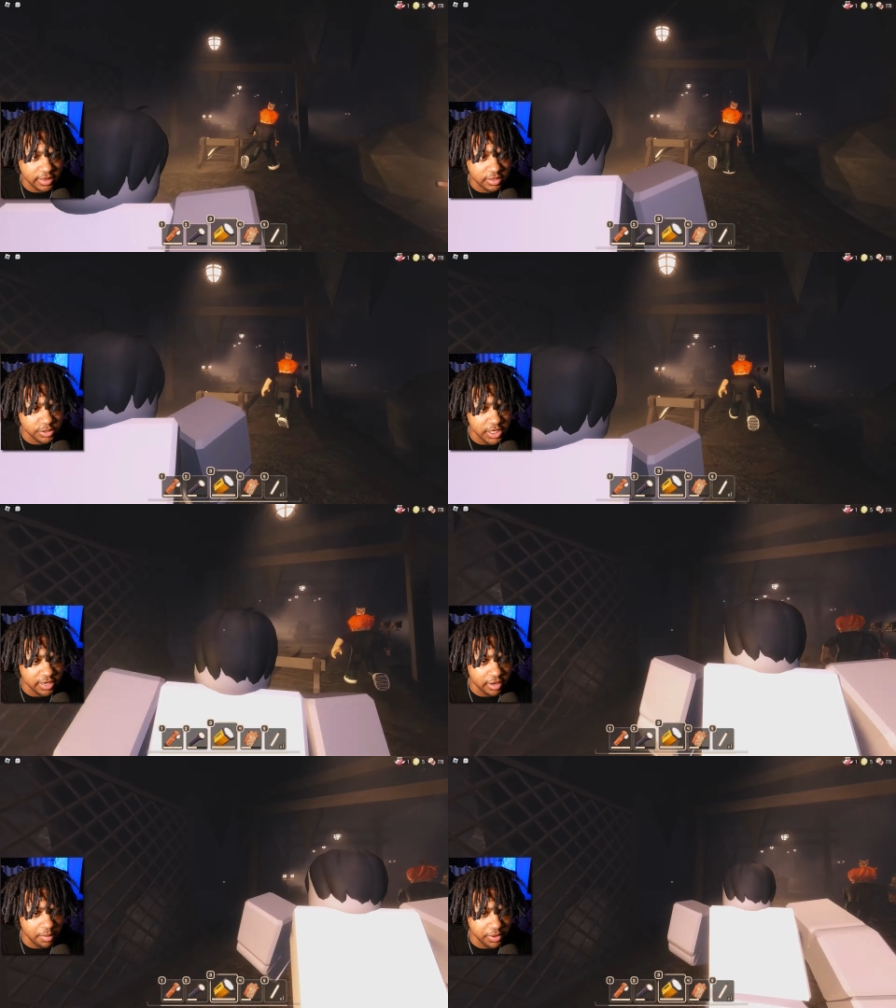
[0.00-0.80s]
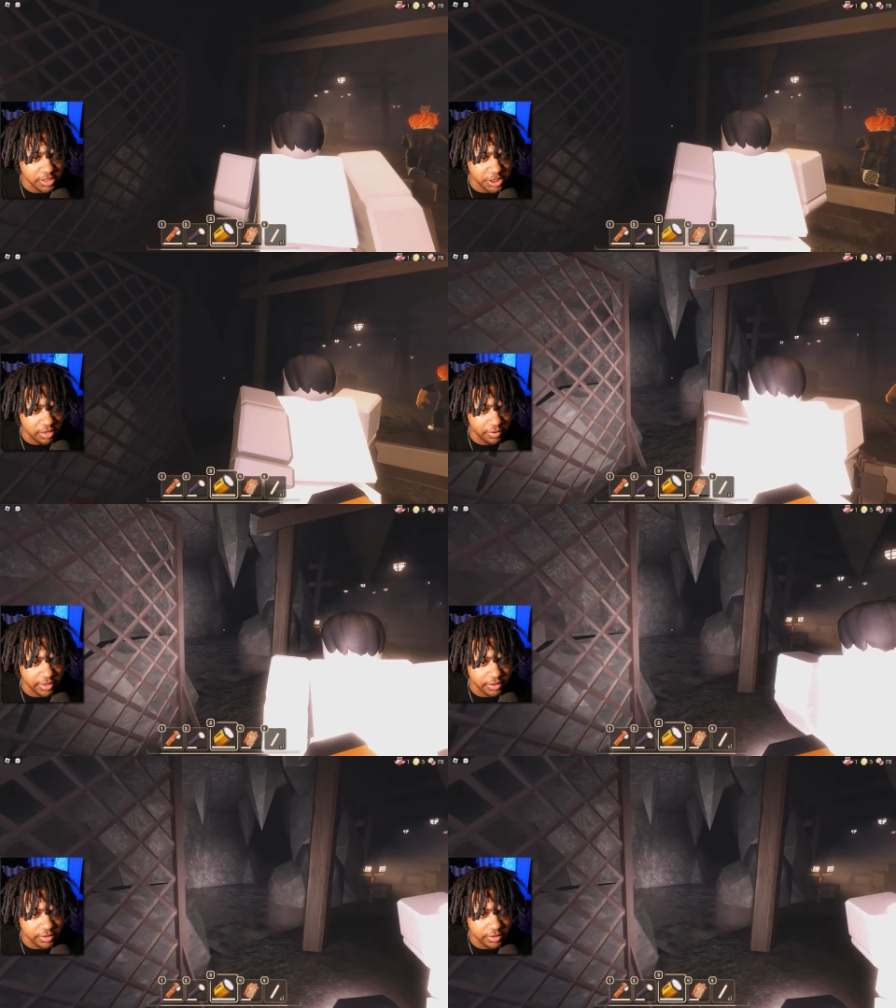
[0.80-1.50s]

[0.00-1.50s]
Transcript: There's like a couple of generators.